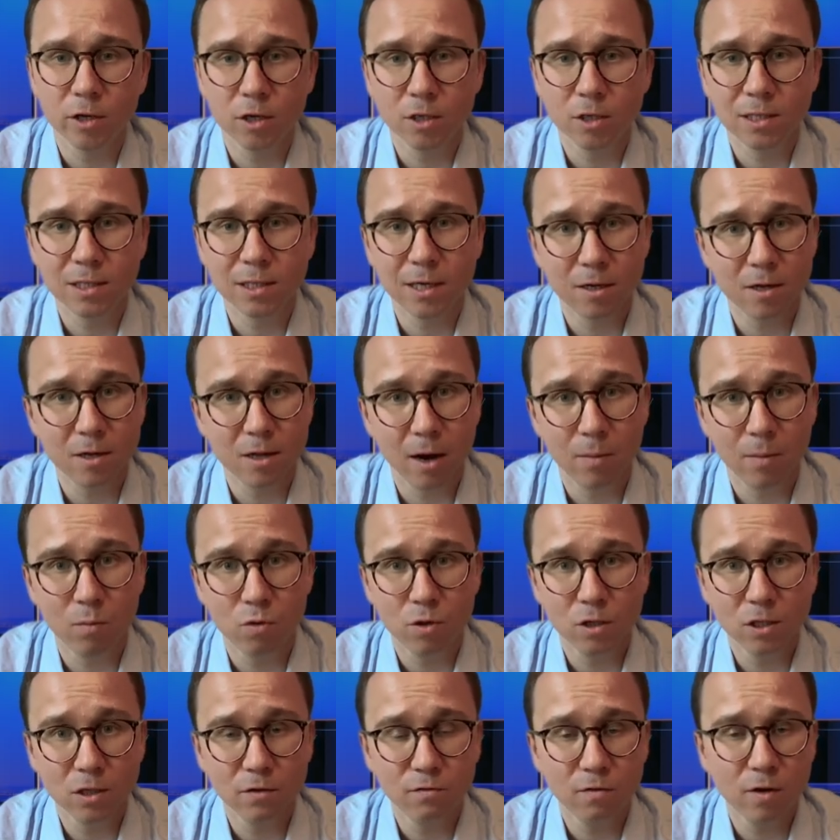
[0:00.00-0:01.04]
set it up
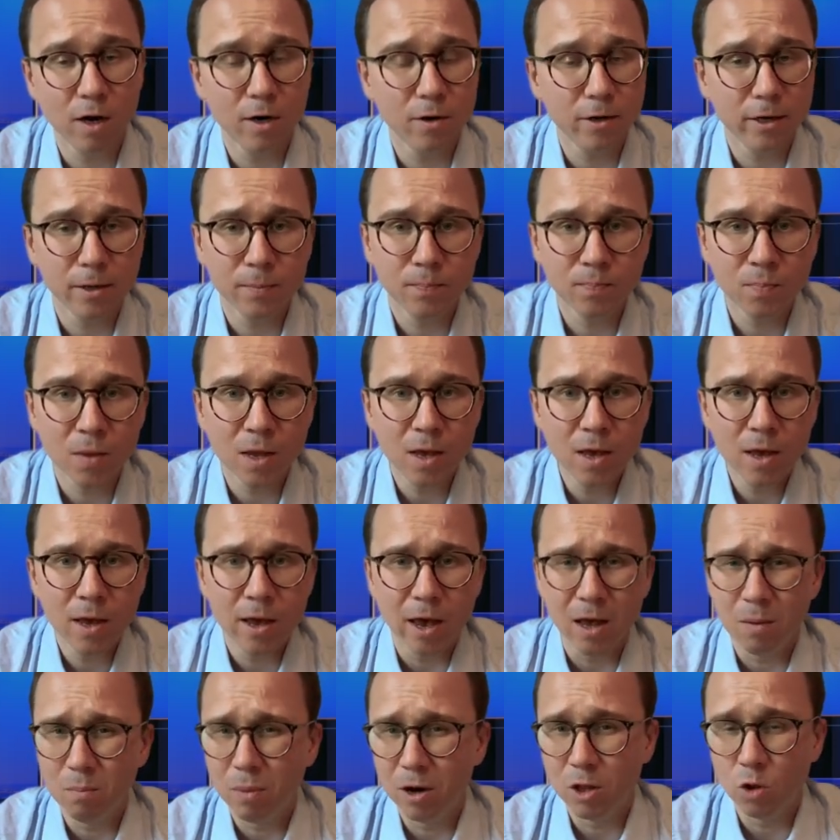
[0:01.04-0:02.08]
with Safari.
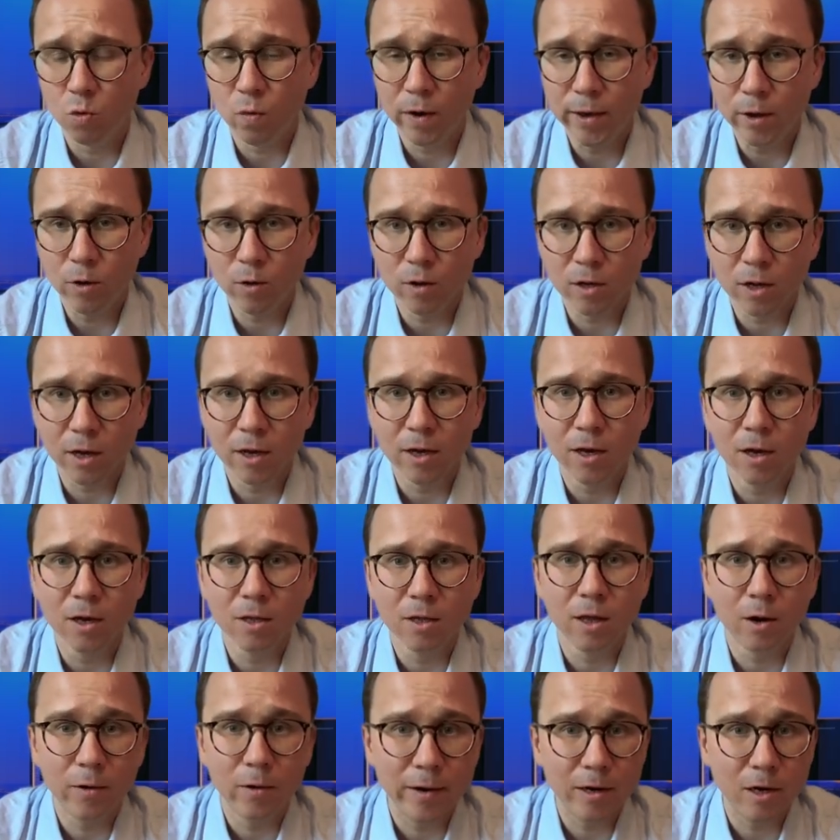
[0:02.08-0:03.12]
And by the way, you can
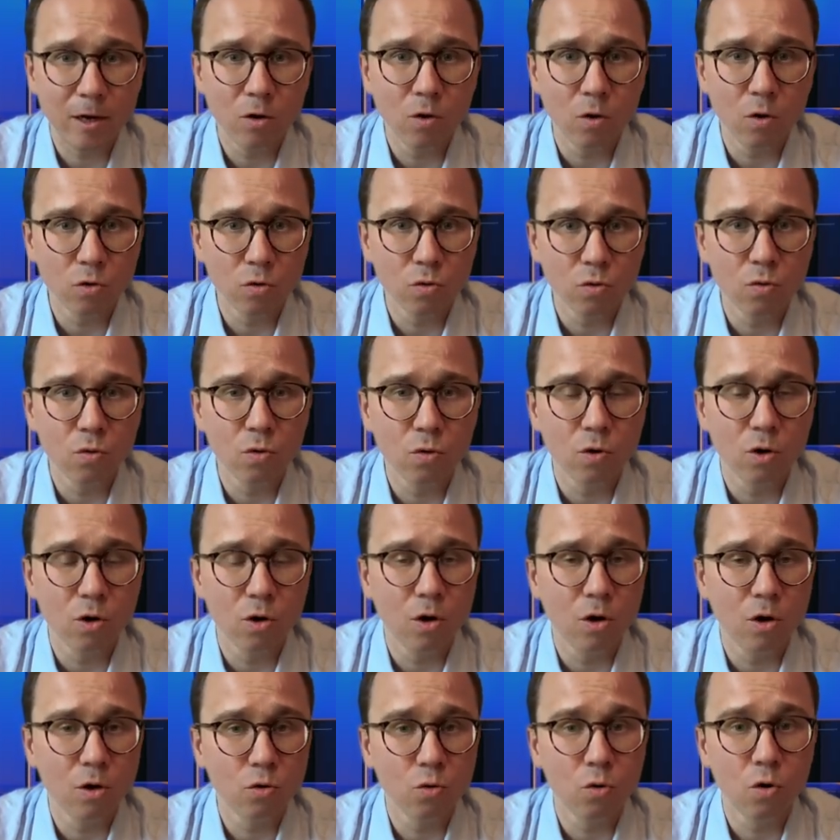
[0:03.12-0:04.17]
directly go
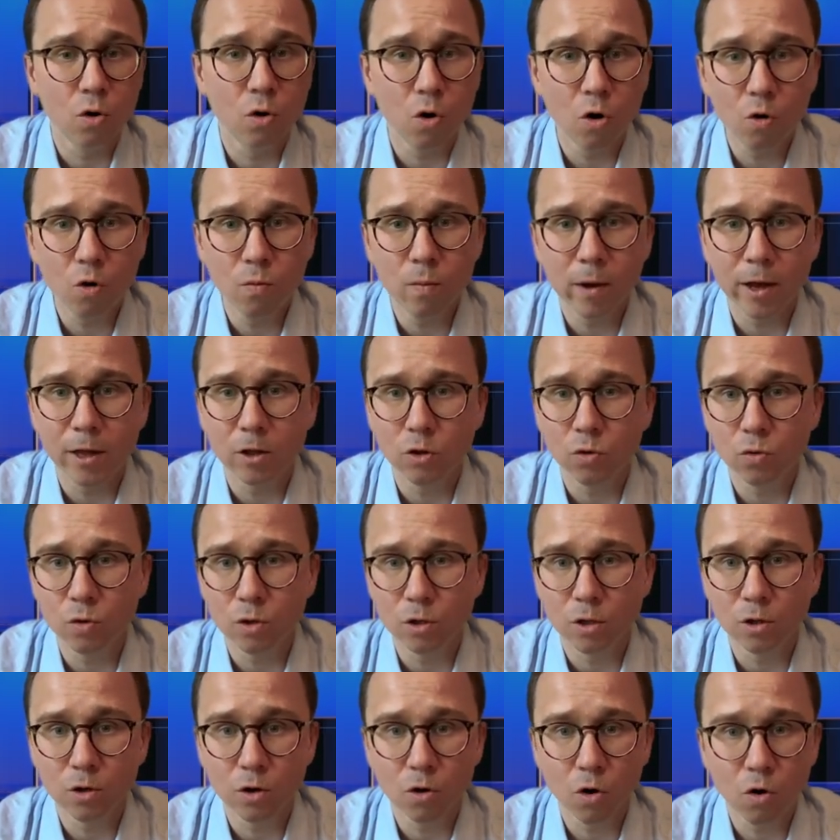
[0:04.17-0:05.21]
to Chrome and do it
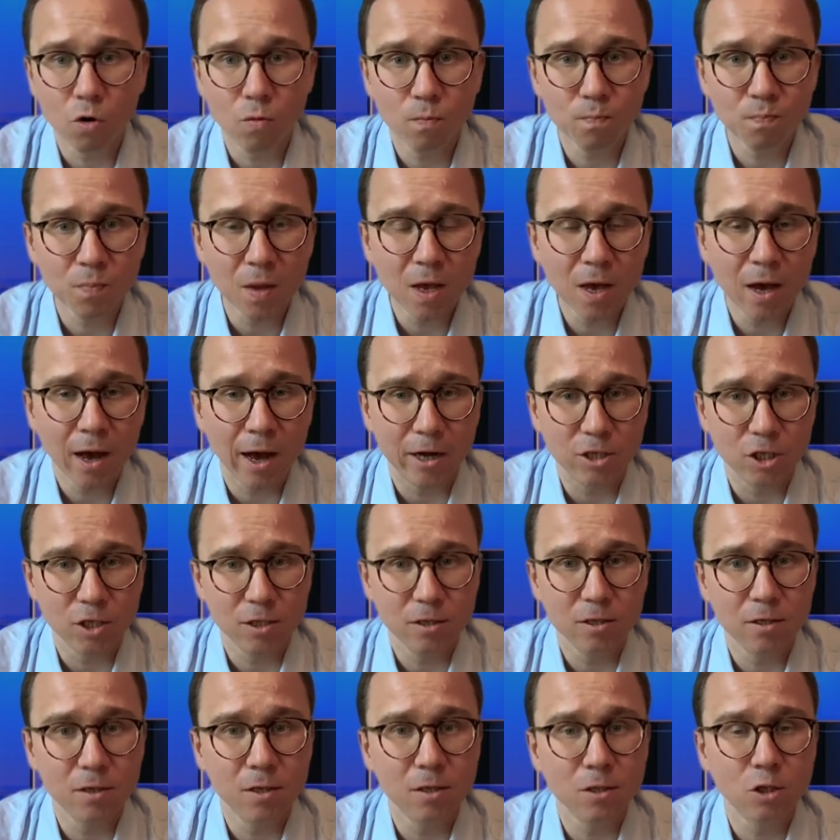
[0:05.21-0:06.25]
in Chrome. I just
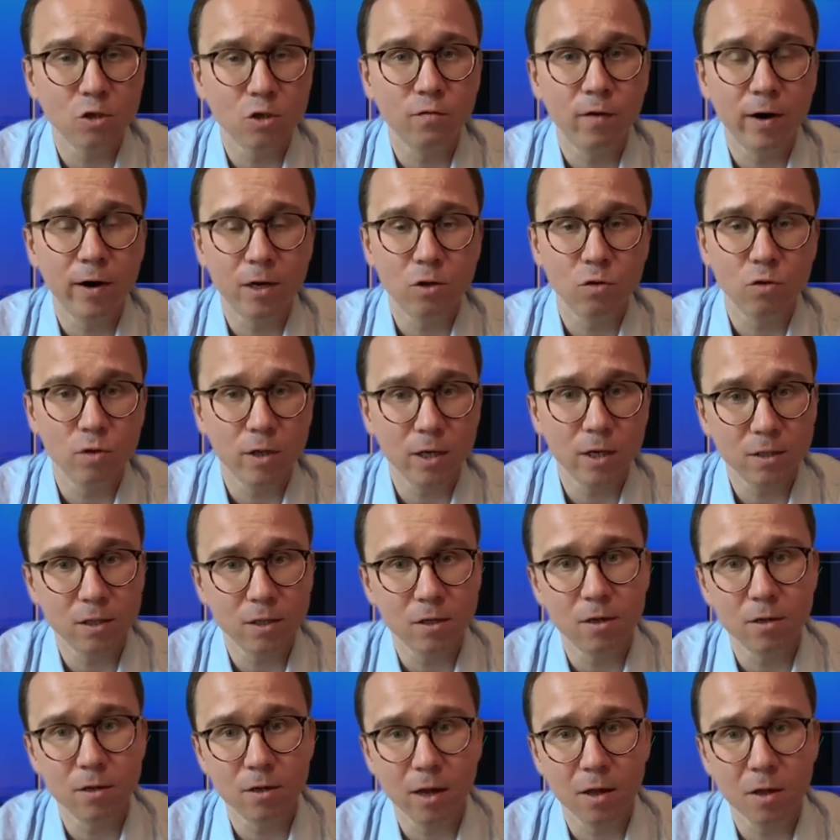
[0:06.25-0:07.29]
did it in Safari to test it
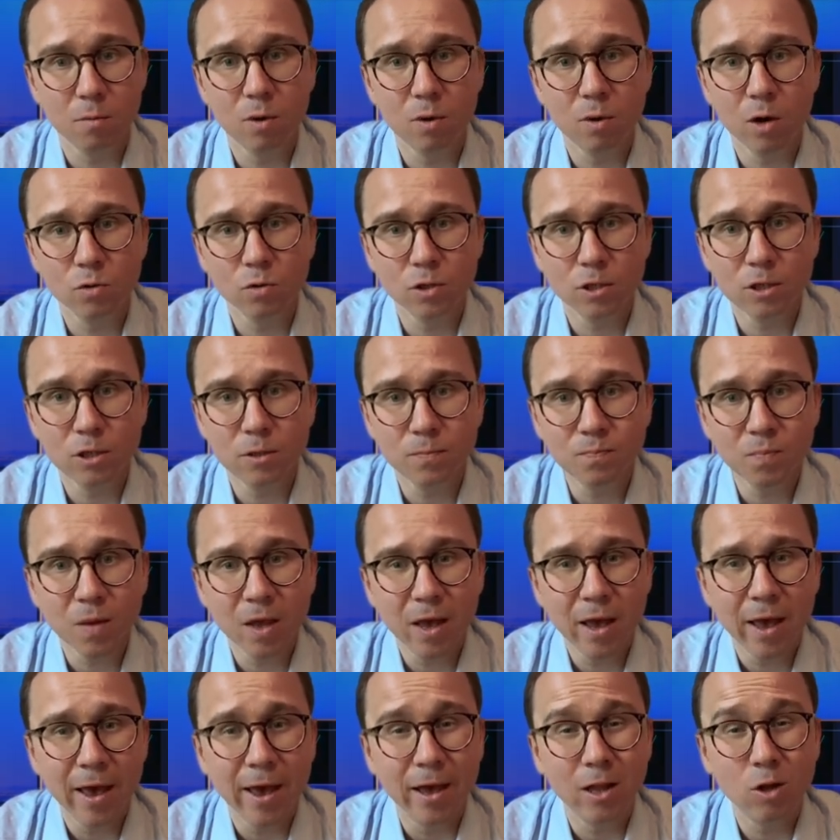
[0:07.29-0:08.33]
in another browser.
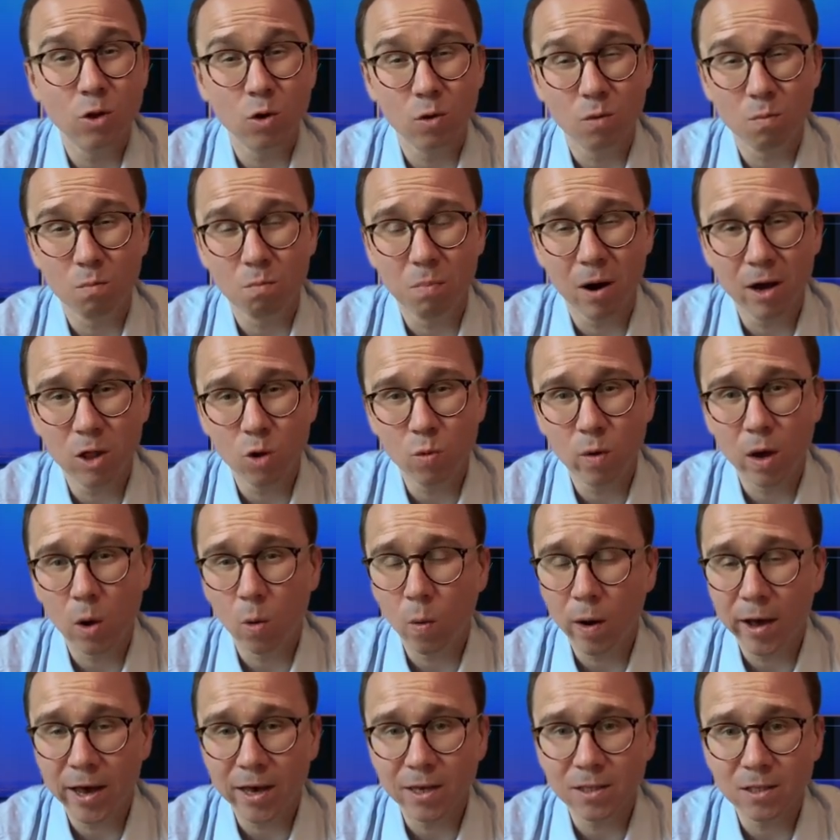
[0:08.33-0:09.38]
And by the way,
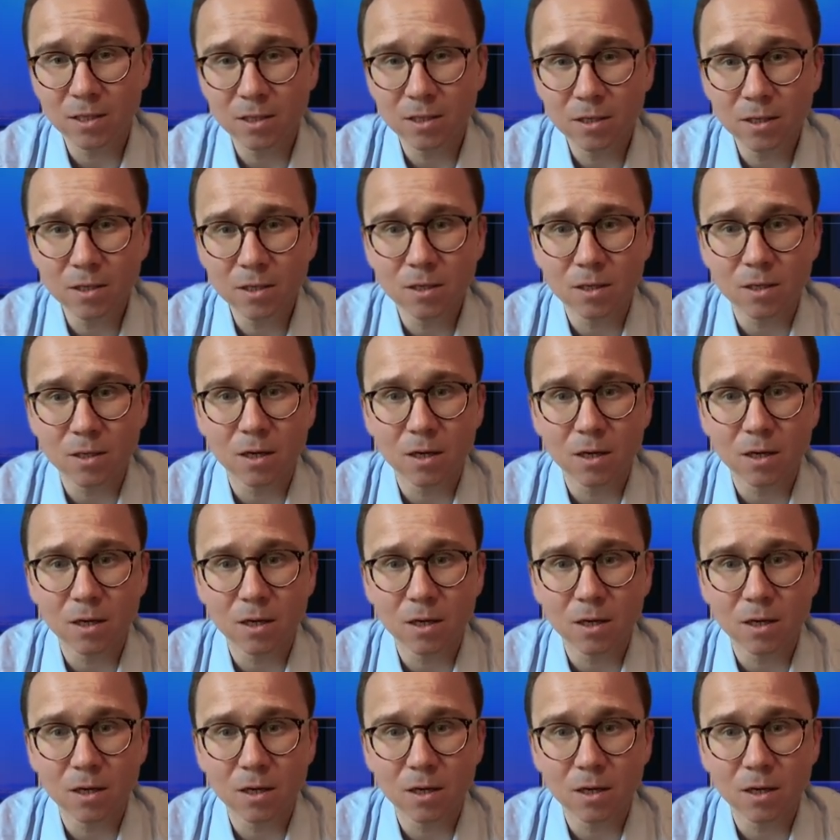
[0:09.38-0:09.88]
why I did it,